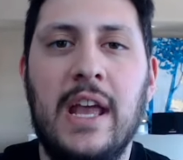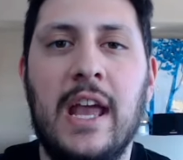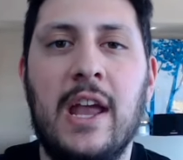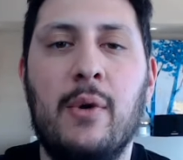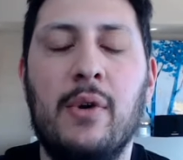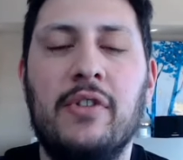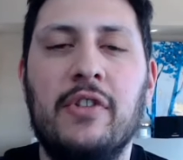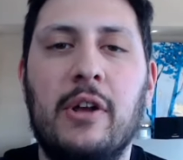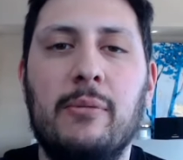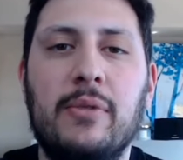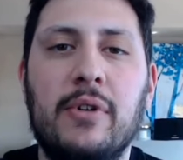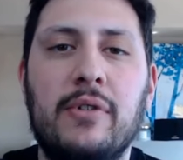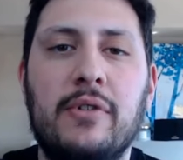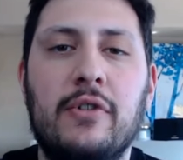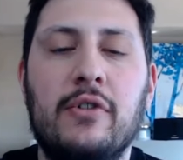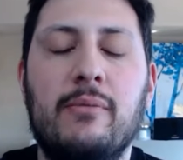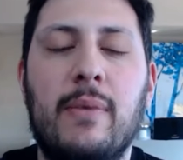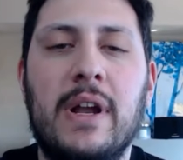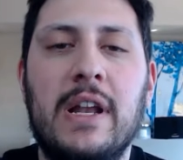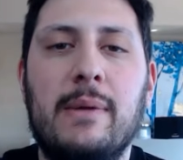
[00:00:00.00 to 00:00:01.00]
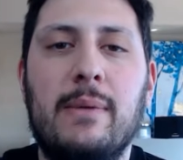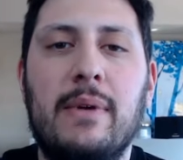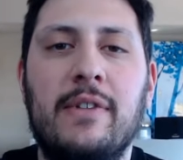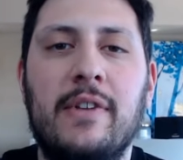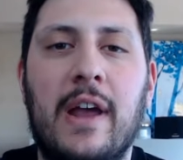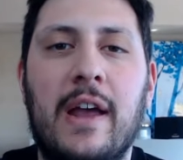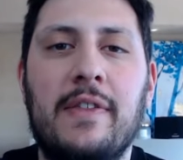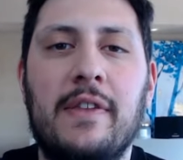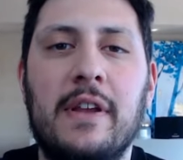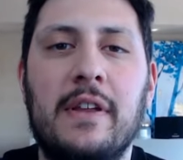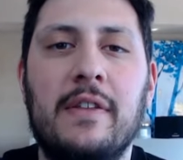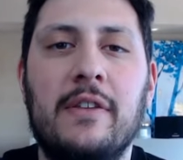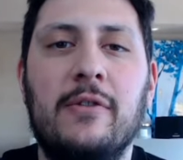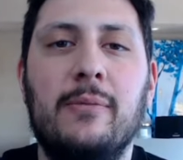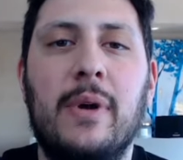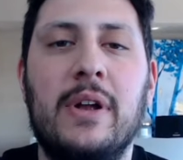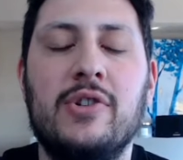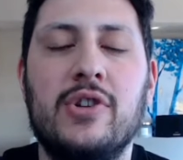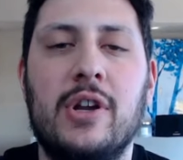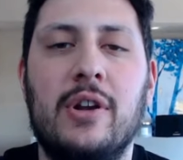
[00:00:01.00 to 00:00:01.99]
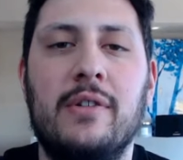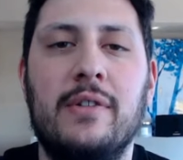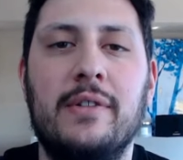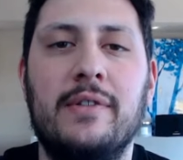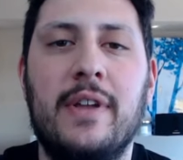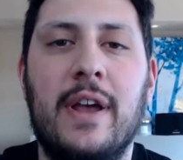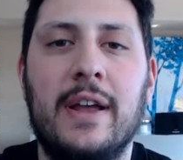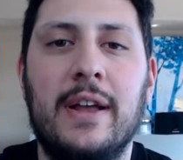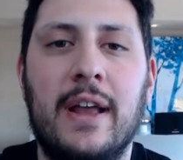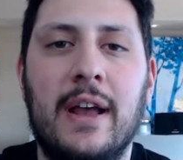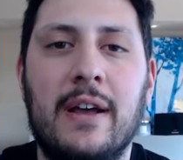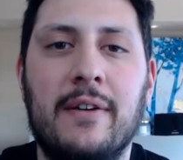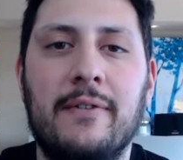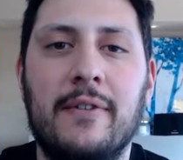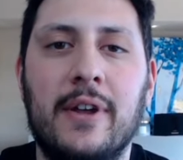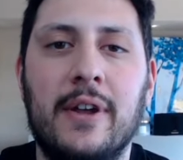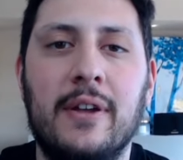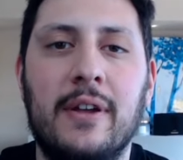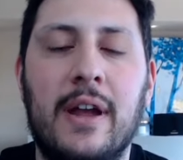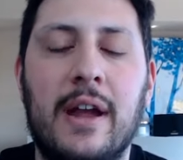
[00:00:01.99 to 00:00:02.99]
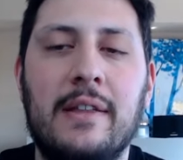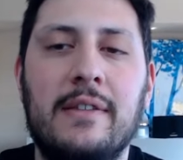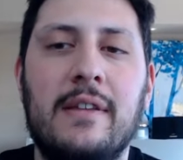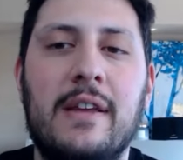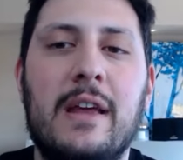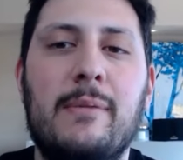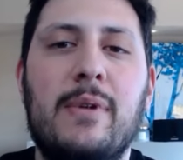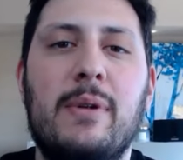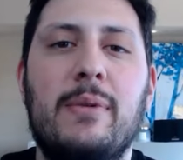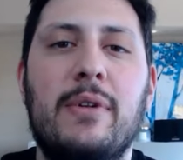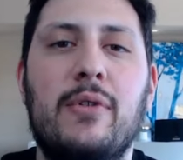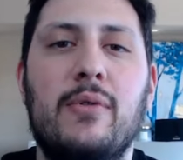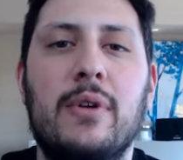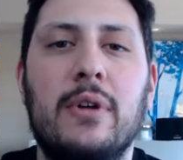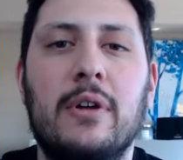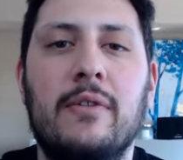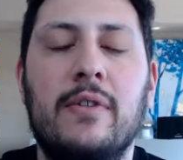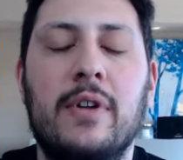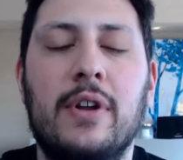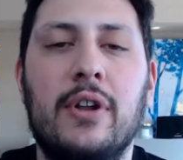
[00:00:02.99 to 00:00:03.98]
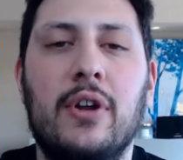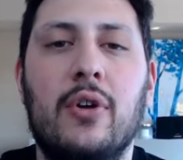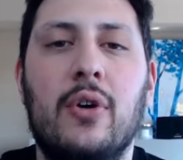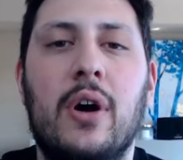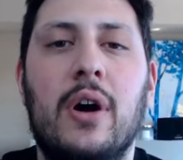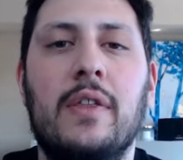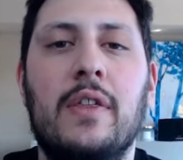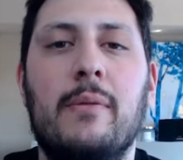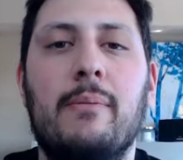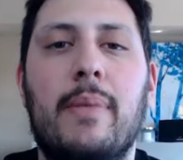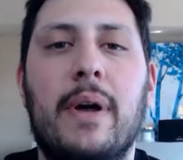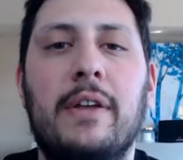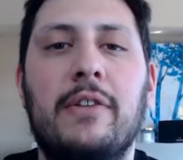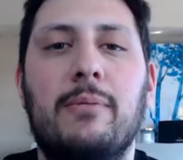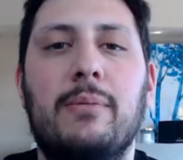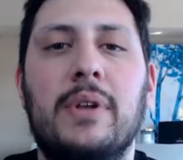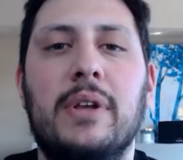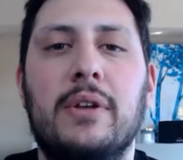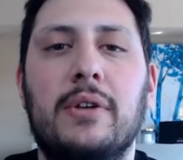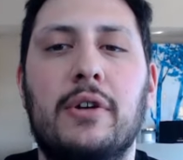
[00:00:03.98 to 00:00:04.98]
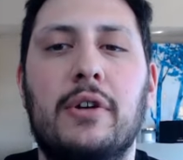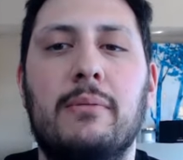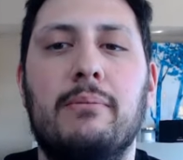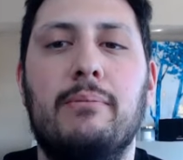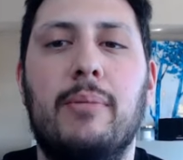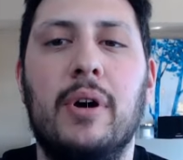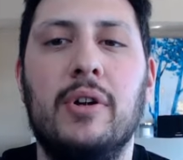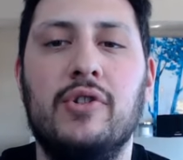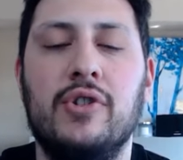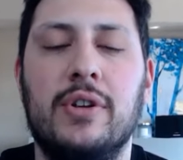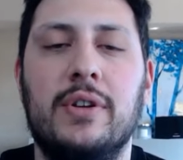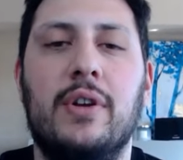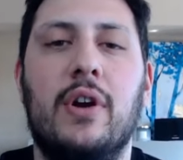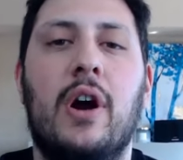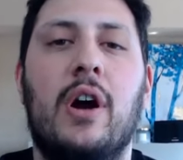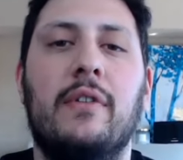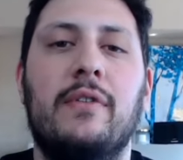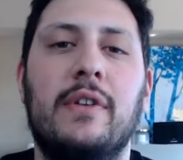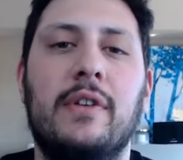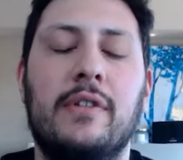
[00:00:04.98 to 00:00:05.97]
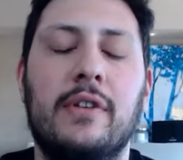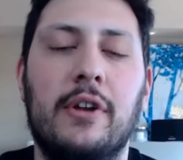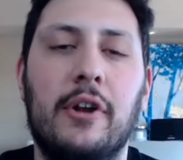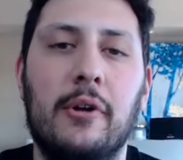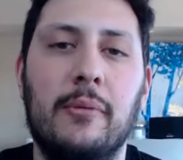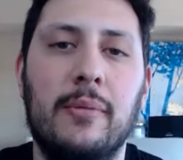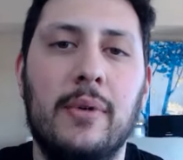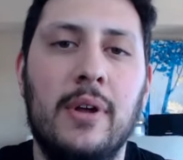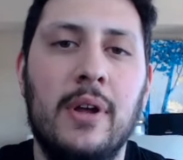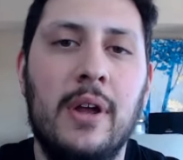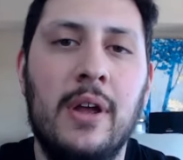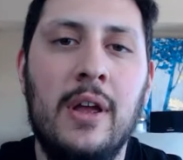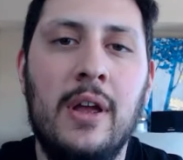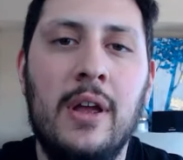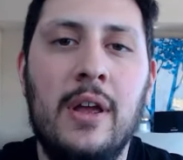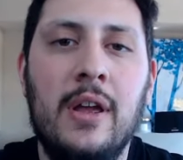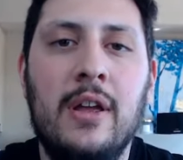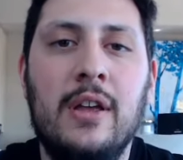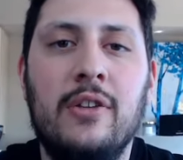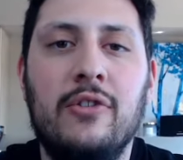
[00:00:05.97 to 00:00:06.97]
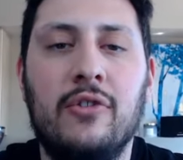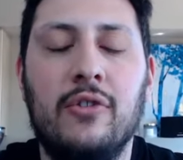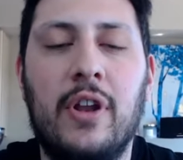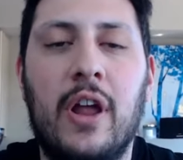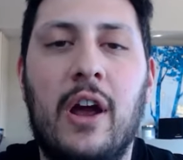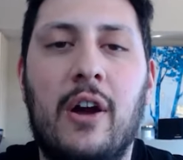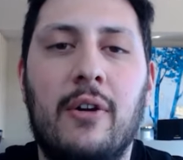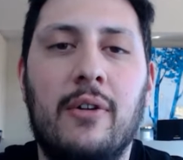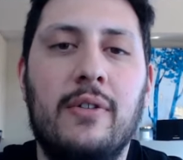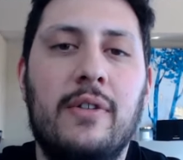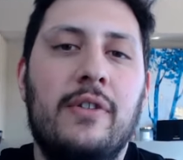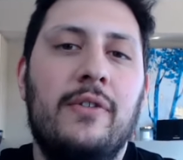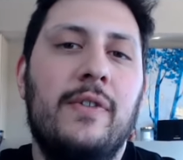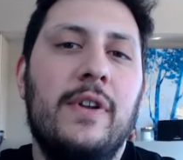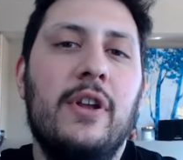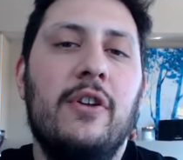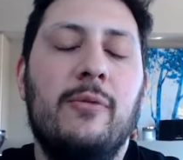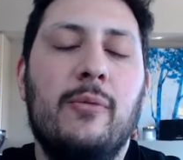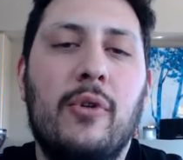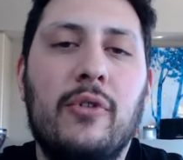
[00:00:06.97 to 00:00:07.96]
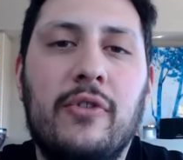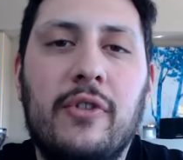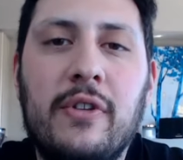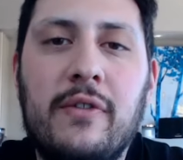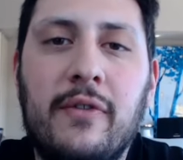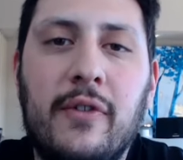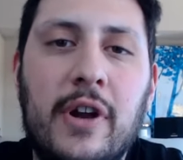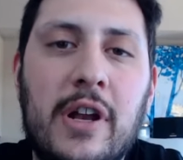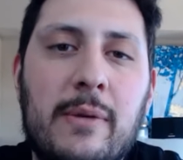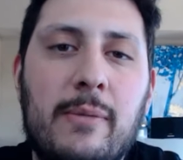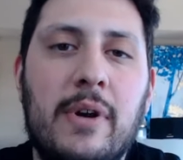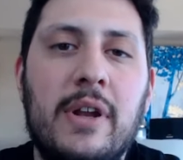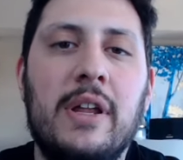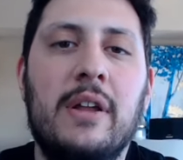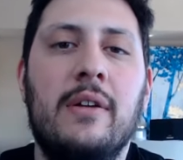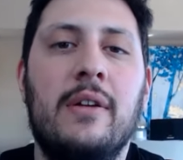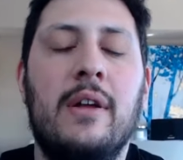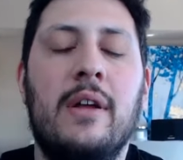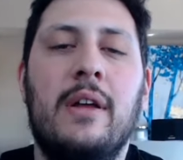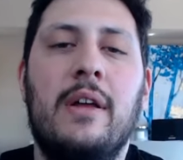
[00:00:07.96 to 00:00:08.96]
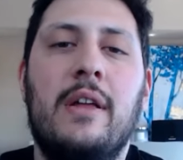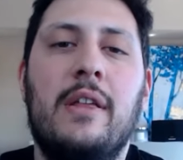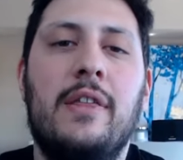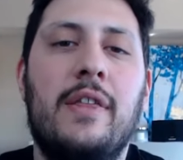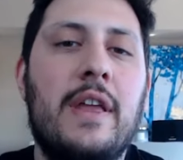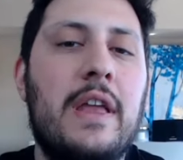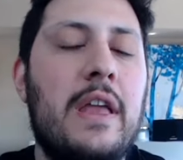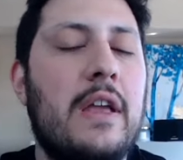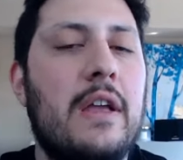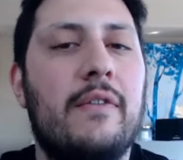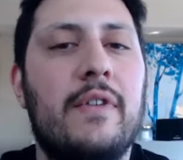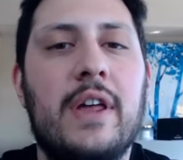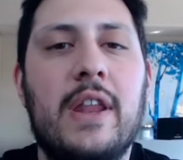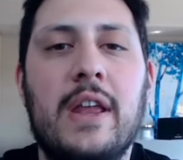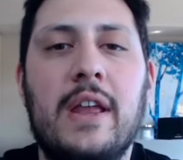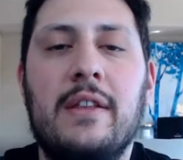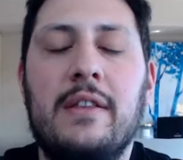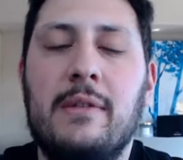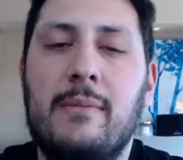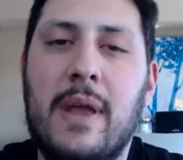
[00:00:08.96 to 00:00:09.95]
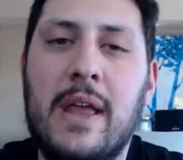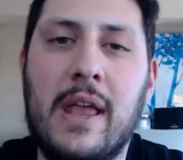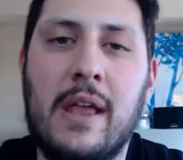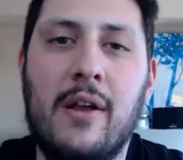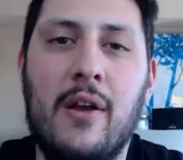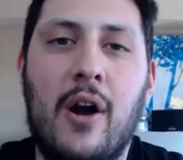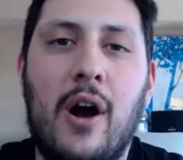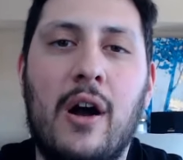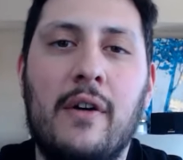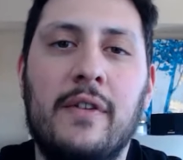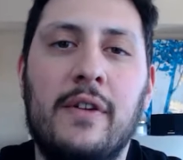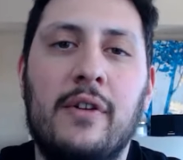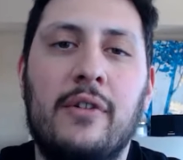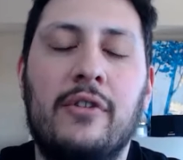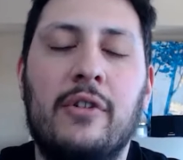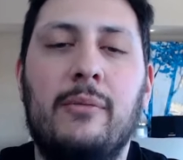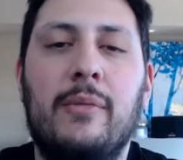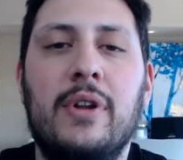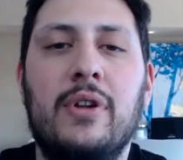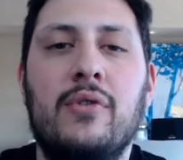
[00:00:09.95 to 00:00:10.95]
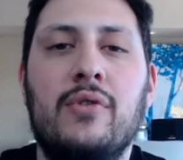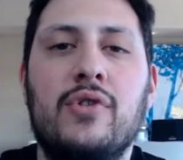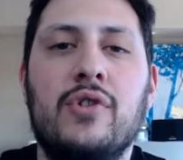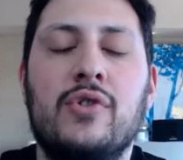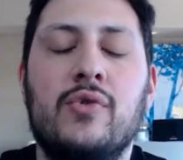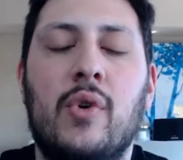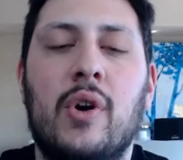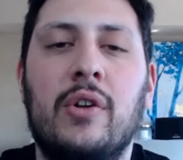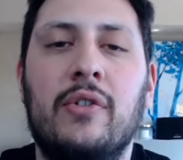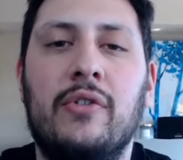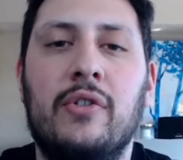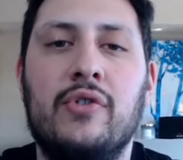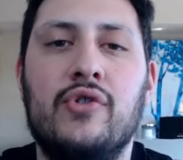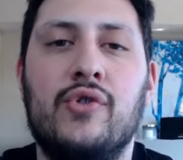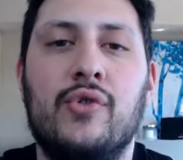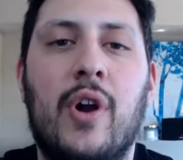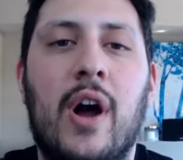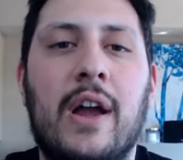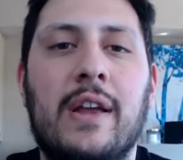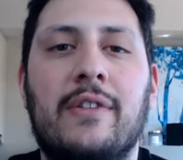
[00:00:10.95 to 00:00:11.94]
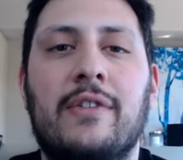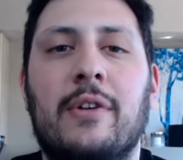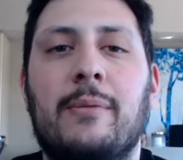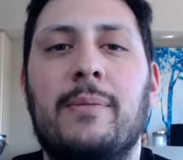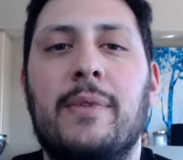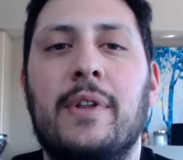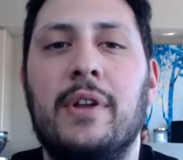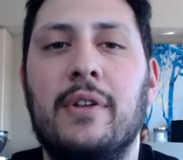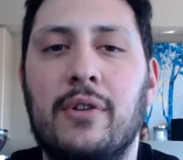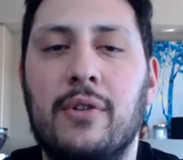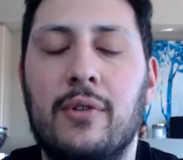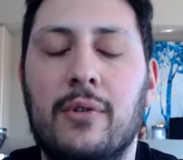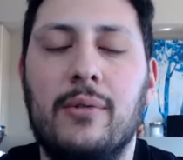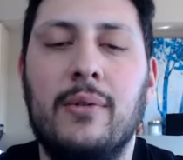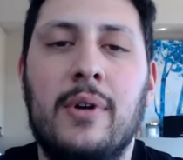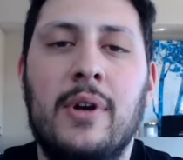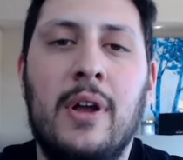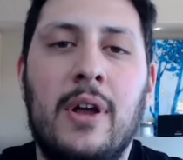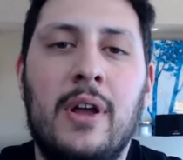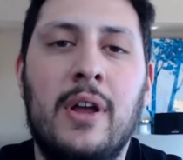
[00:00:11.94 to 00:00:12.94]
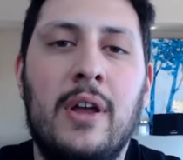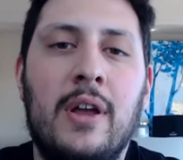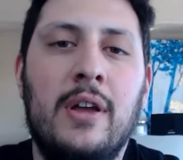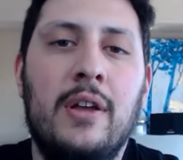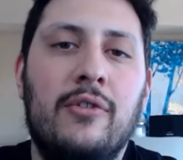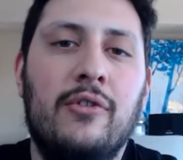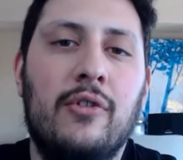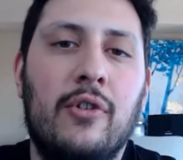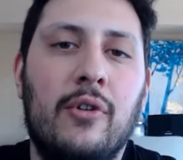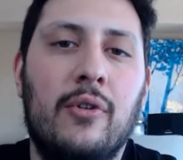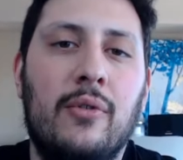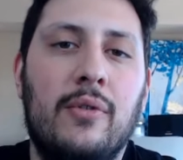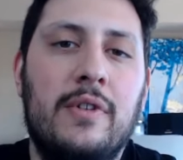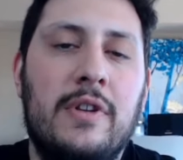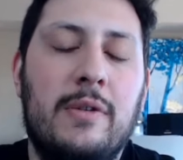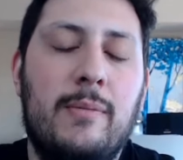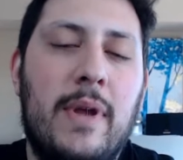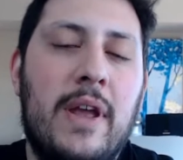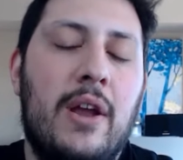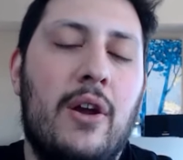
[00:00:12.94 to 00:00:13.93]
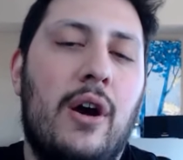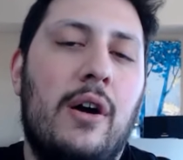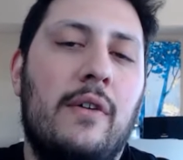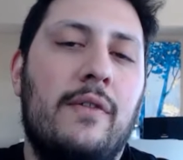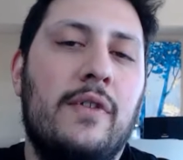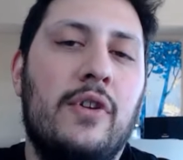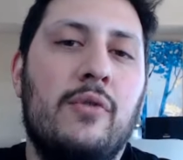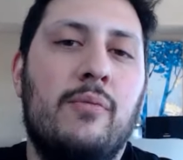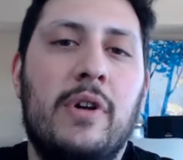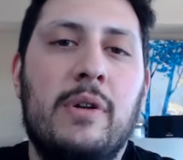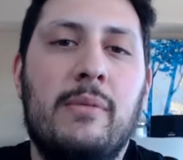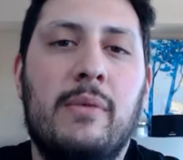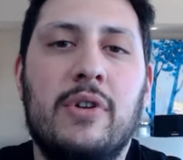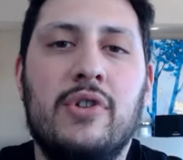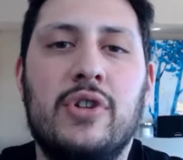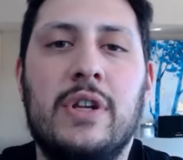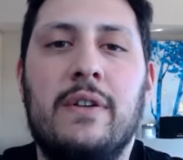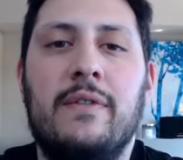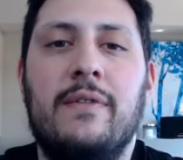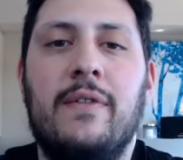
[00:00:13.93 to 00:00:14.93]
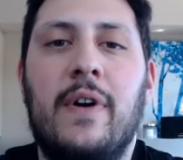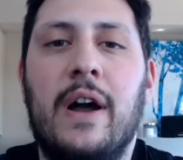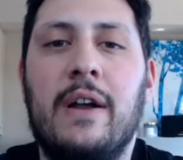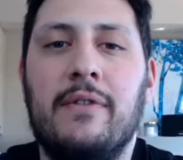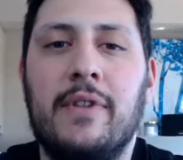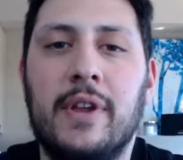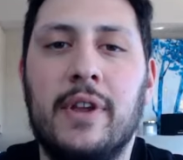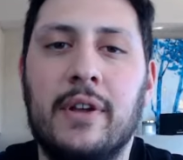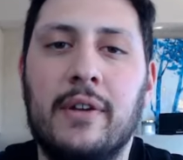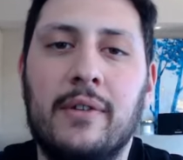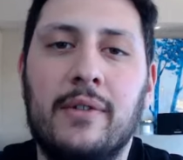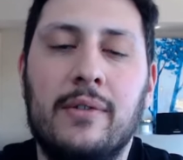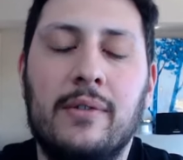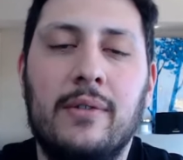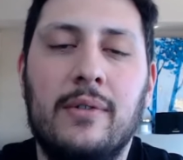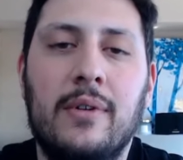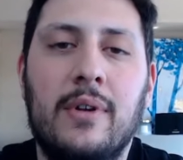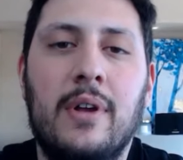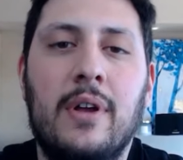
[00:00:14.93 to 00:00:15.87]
Hey, what's up YouTube? My name is Anthony and this is my channel, The Tek Cafe, and today I'm going to be doing a video on the best beginner budget coffee setup. So now, this video is mostly for anybody thinking of getting into making coffee or somebody who just wants to try something new. So to make coffee, you pretty much need five things.